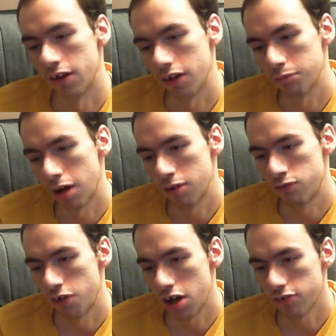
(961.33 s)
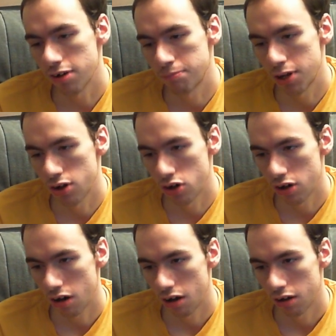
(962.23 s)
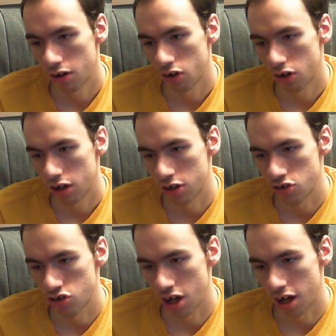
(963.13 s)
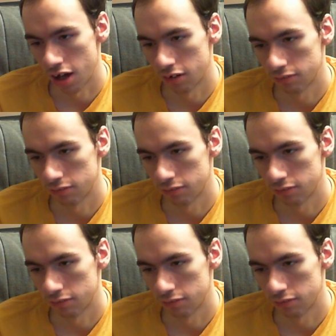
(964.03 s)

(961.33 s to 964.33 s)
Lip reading: My favorite beer is Modelo